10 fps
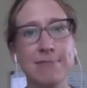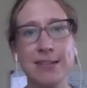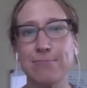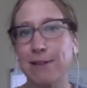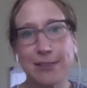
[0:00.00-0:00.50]

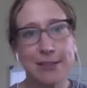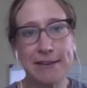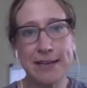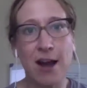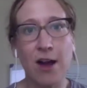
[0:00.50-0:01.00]

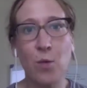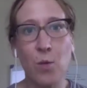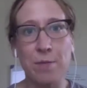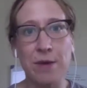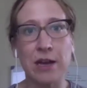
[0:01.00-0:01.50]
relatively young
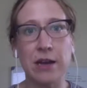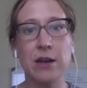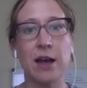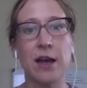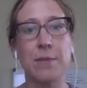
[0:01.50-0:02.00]
woman
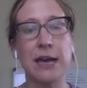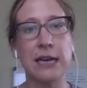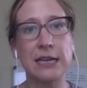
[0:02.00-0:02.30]
had